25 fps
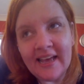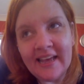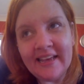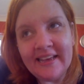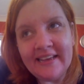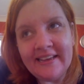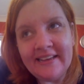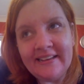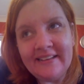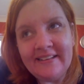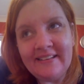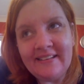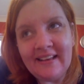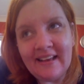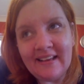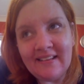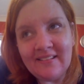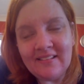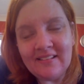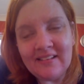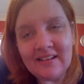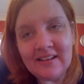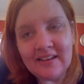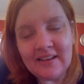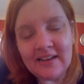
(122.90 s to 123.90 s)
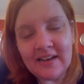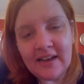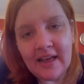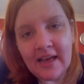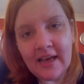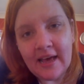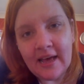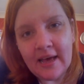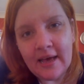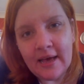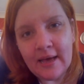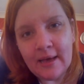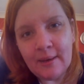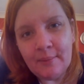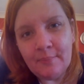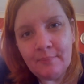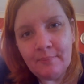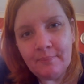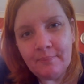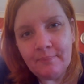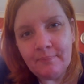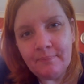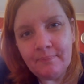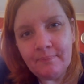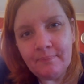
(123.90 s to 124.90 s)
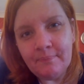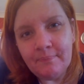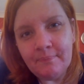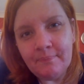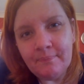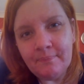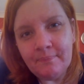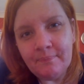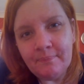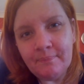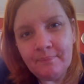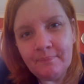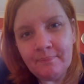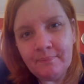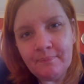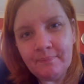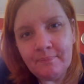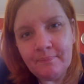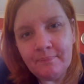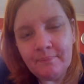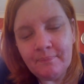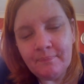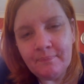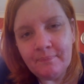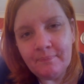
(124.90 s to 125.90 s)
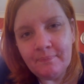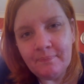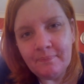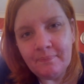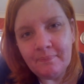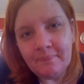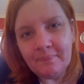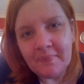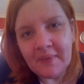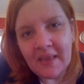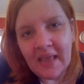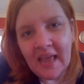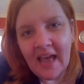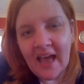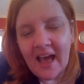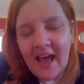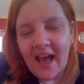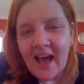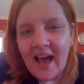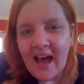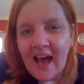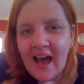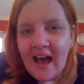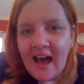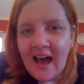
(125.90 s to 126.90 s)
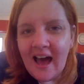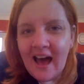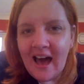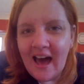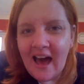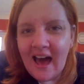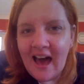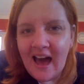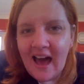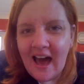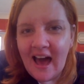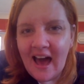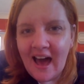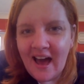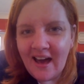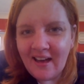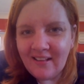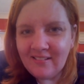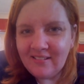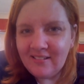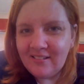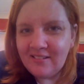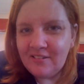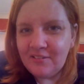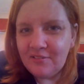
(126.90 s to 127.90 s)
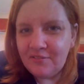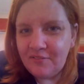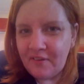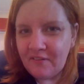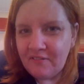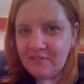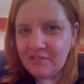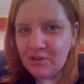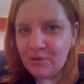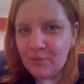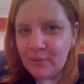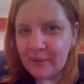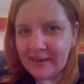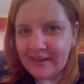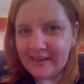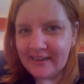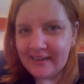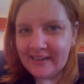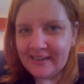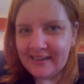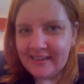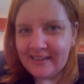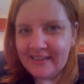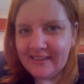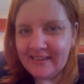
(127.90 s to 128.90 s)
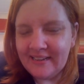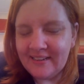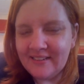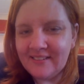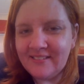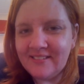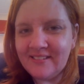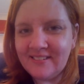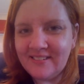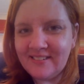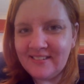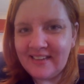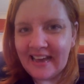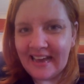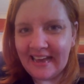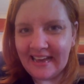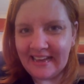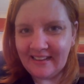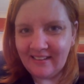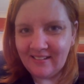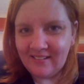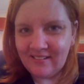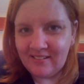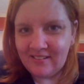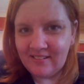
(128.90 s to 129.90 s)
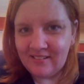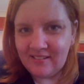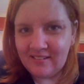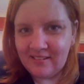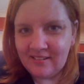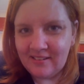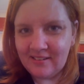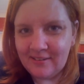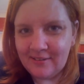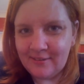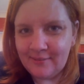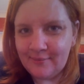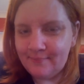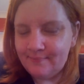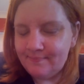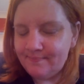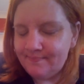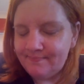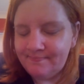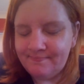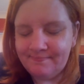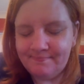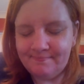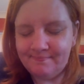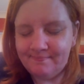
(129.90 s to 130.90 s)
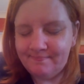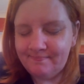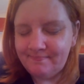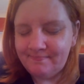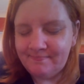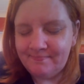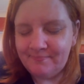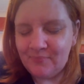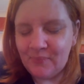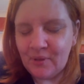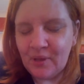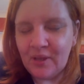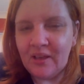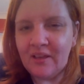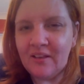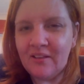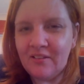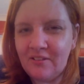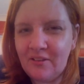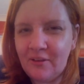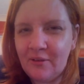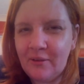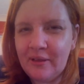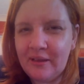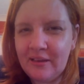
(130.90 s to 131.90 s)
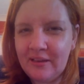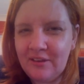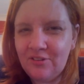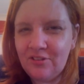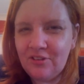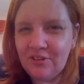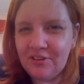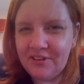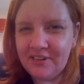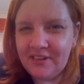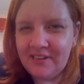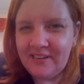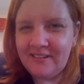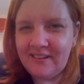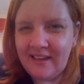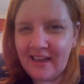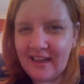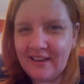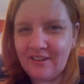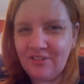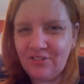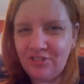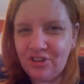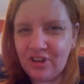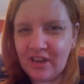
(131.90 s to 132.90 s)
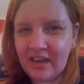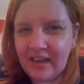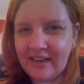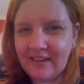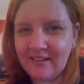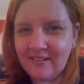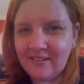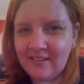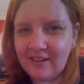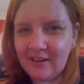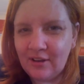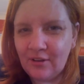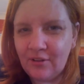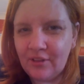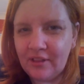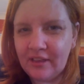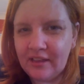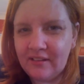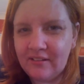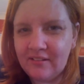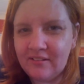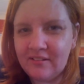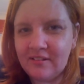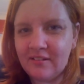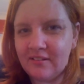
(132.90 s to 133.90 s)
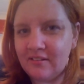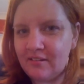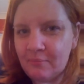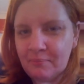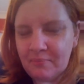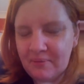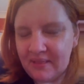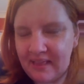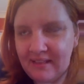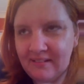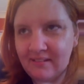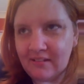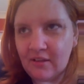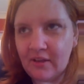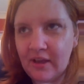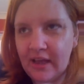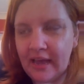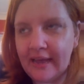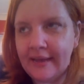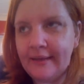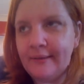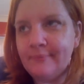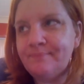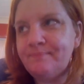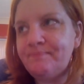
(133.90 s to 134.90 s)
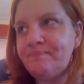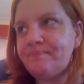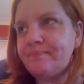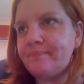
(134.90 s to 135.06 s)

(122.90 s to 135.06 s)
he doesn't answer very quickly to texts. So he shall need educating on this, but that's okay.